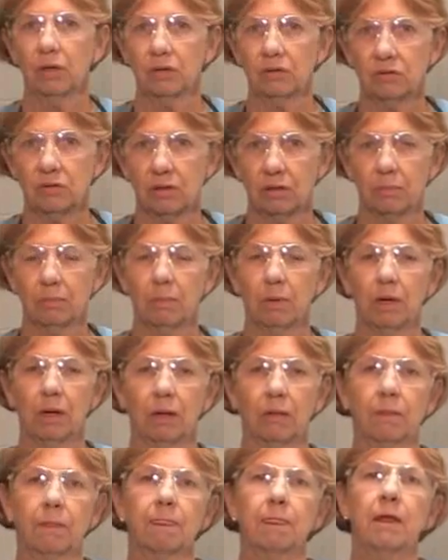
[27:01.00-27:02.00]
waste a
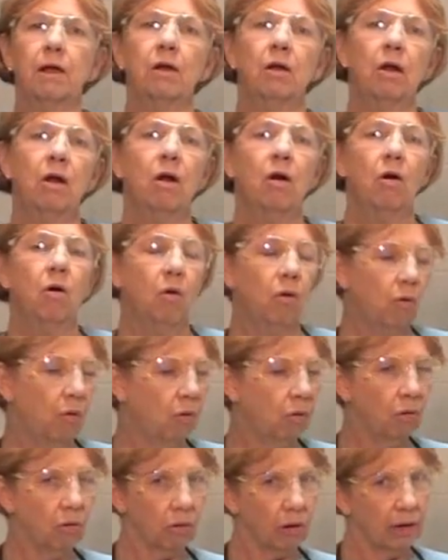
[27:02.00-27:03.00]
month.
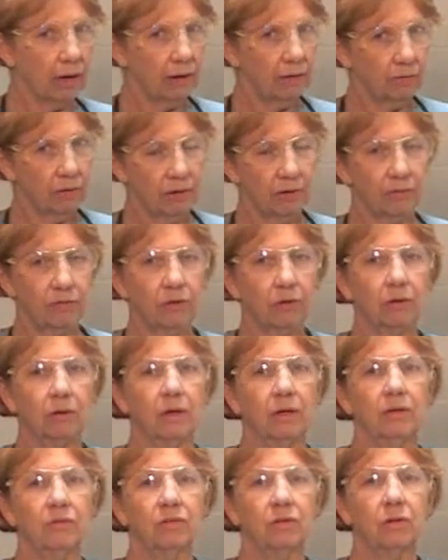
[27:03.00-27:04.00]
Or,
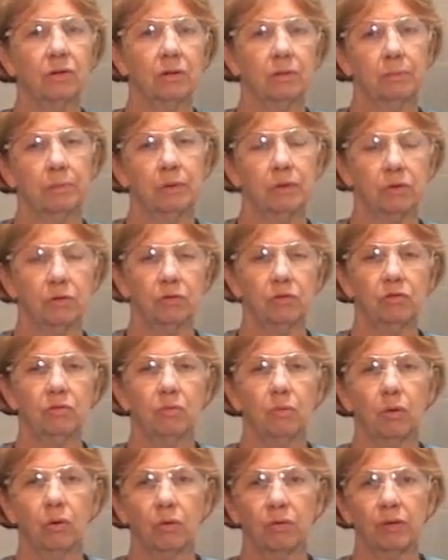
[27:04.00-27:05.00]
however, if you
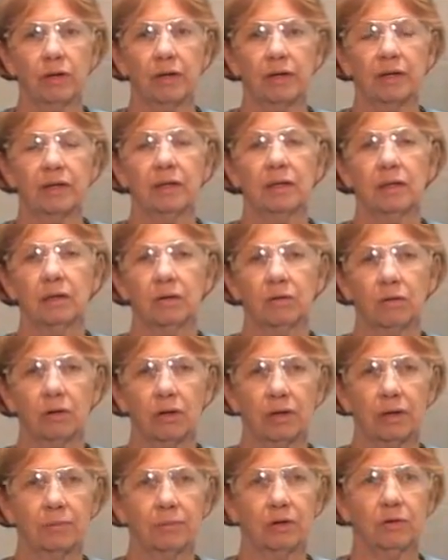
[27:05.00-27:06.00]
produce more than a
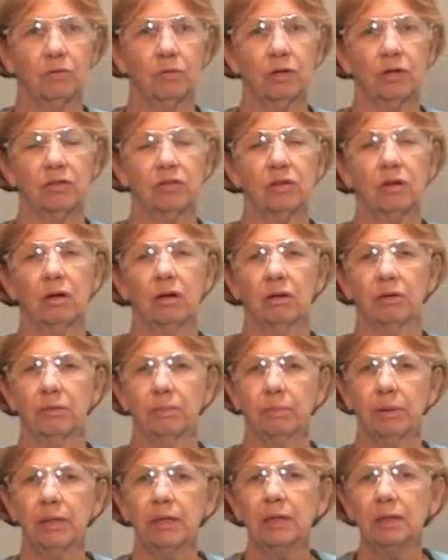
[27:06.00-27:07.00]
kilogram of what is called
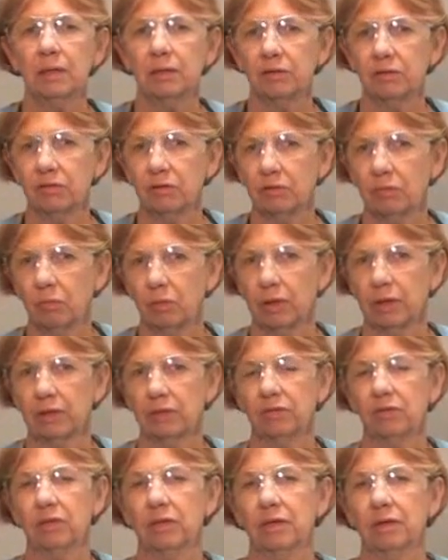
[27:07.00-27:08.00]
a P-listed
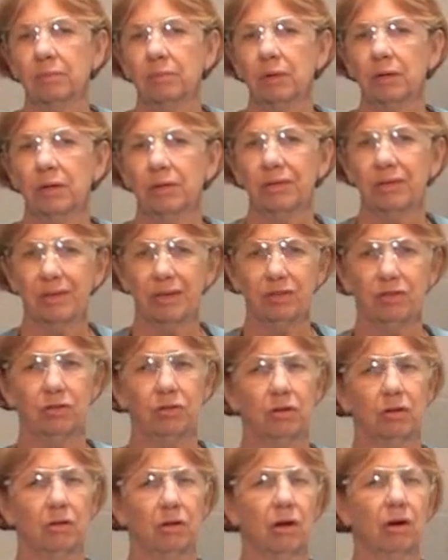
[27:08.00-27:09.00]
waste in a month, then
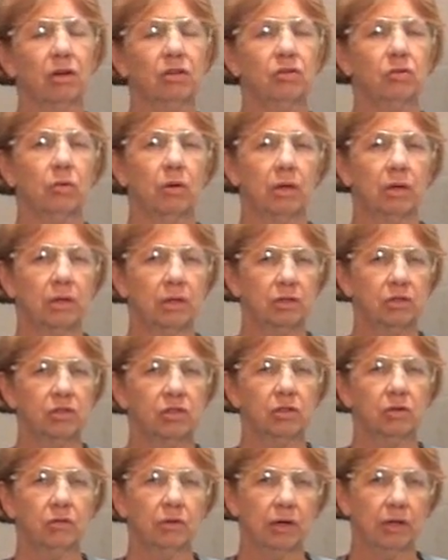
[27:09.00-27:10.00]
you're a large quantity
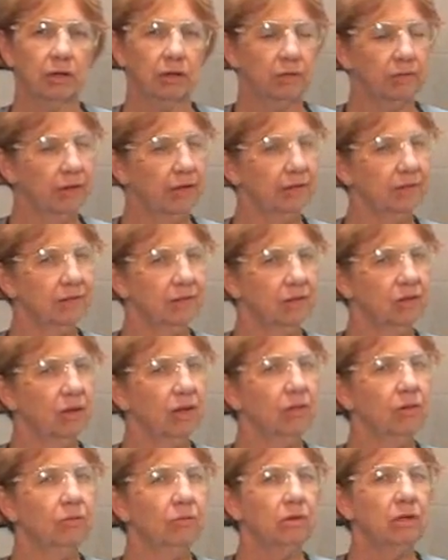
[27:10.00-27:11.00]
generator. That's
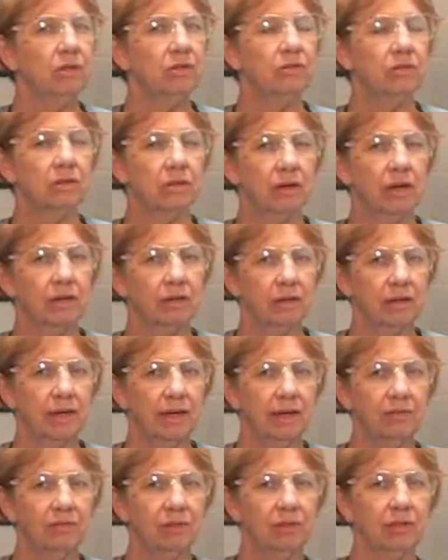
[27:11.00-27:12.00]
another reason not to
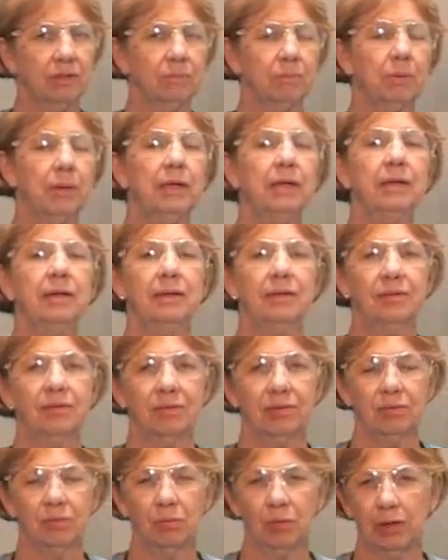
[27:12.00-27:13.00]
have any
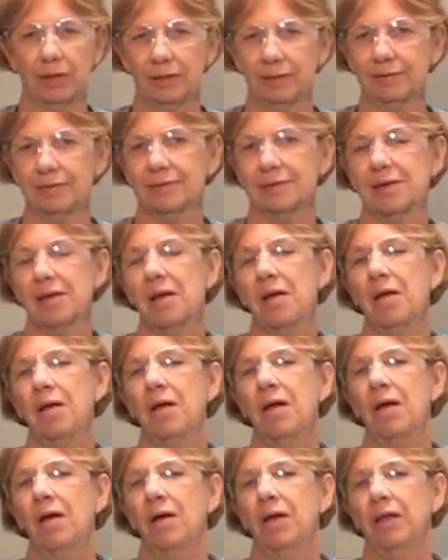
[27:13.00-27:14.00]
P-listed waste
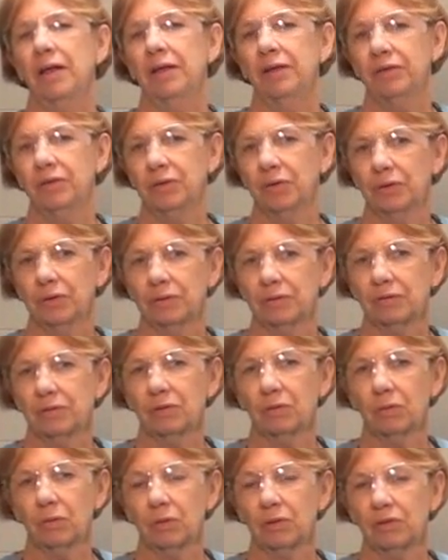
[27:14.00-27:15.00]
in your
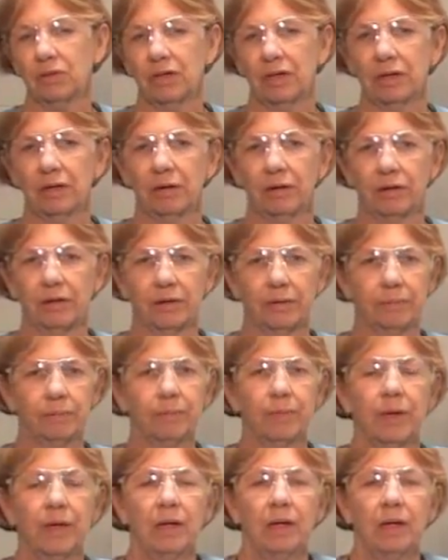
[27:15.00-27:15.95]
storage area.